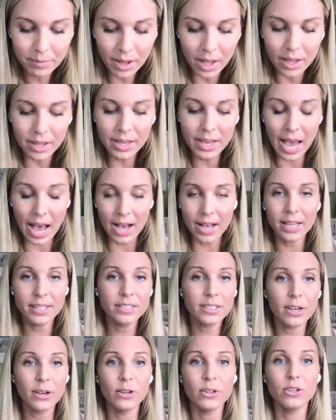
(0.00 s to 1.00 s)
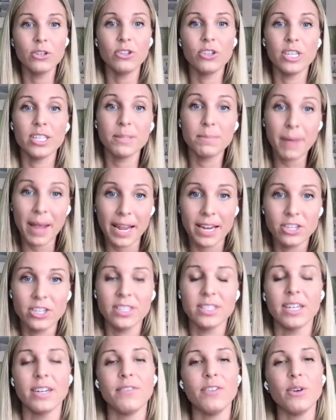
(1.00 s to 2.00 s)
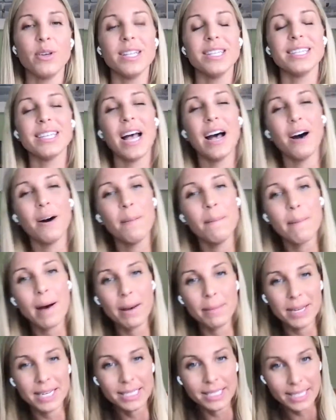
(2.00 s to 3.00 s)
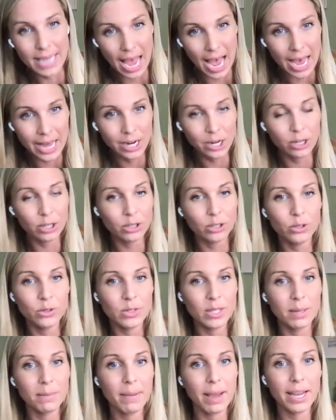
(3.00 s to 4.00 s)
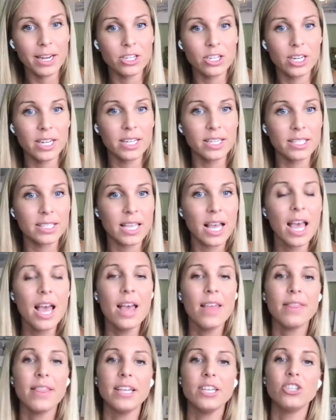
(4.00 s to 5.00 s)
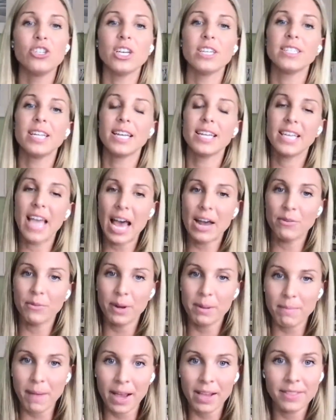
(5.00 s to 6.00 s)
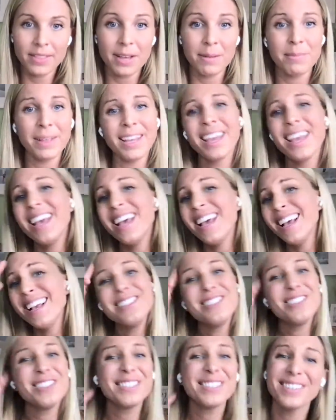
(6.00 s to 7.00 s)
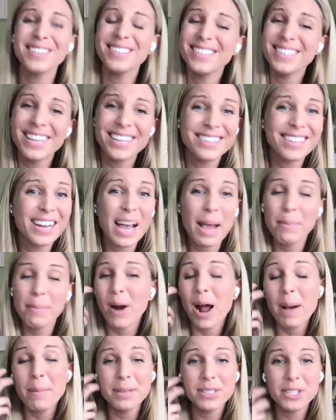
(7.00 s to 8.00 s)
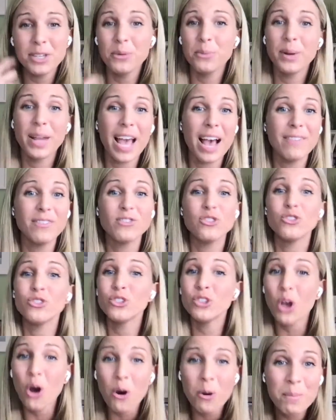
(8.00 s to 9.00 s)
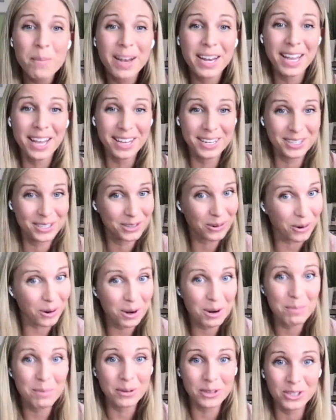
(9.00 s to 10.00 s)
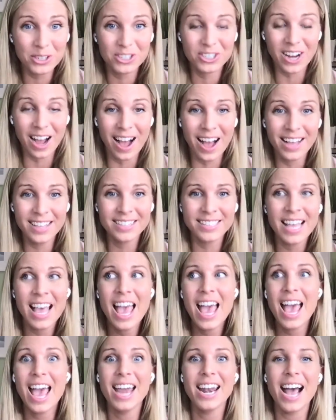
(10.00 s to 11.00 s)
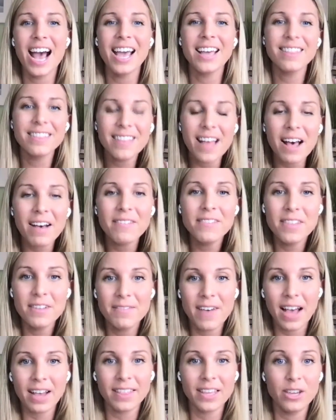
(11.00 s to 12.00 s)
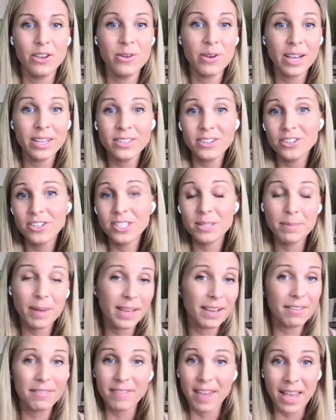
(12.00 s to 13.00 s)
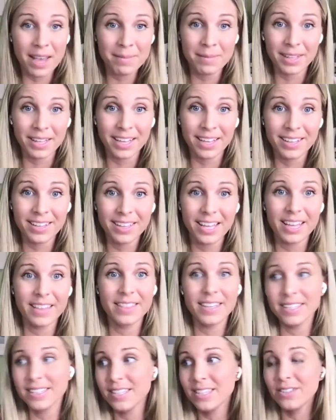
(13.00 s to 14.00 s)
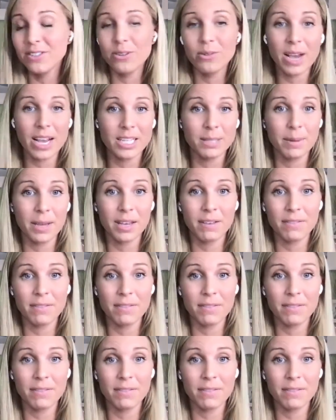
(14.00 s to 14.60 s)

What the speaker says: yeah, so just patience, and if you can tell mom and dad are losing patience, then just, again, remind them, like, "It's just their season, I promise you, we have so many adorable shots, and I love the fact that you guys are just being a family, like, this is you guys being a